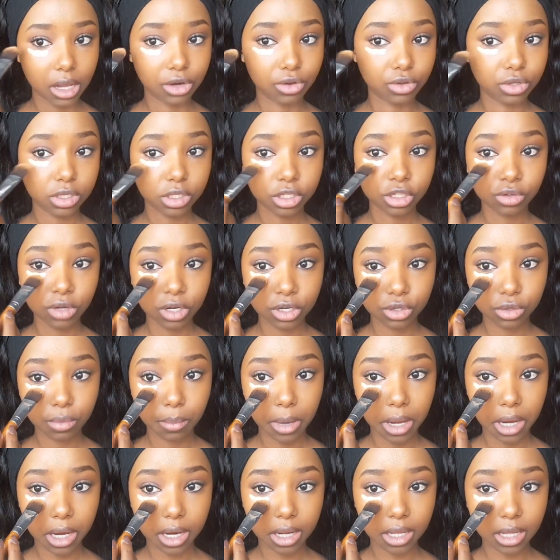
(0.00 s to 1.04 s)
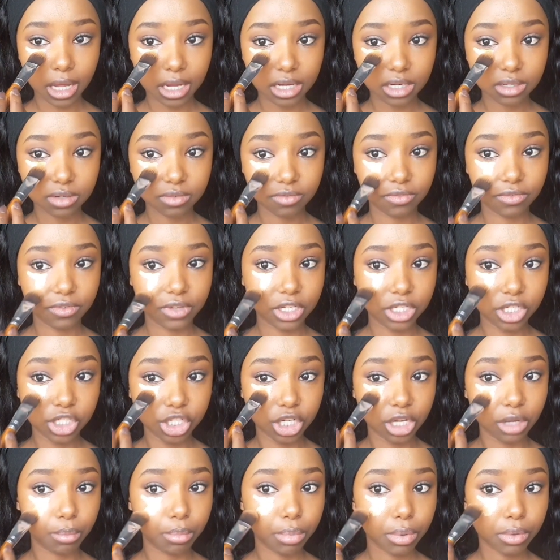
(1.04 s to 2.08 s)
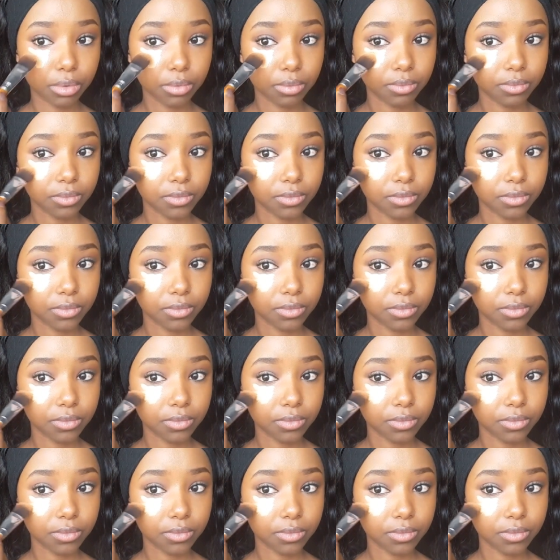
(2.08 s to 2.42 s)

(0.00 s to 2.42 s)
and you just want to make that V shape.